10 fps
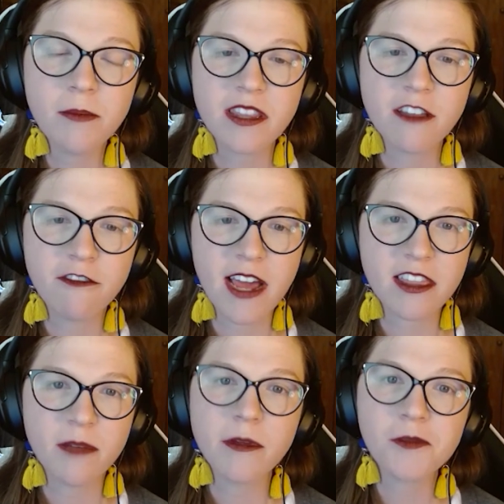and the
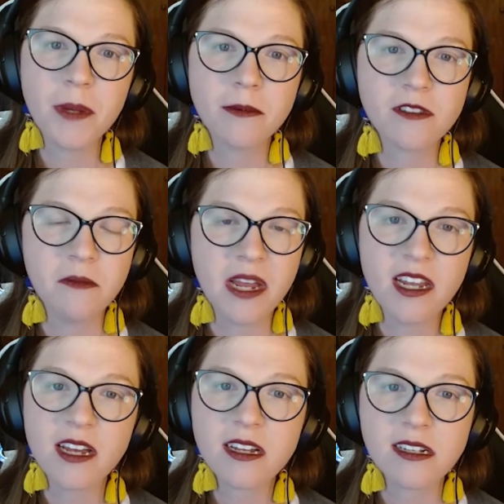fact that most people's
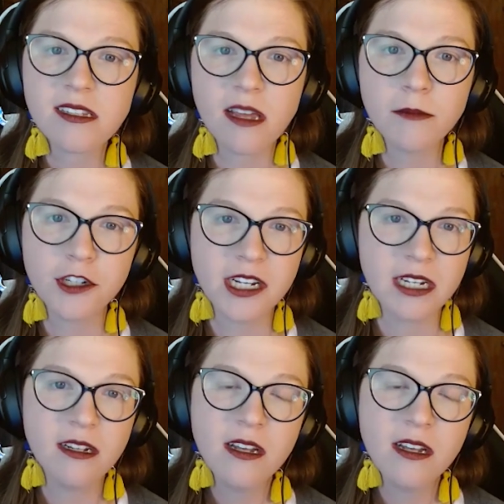media consumption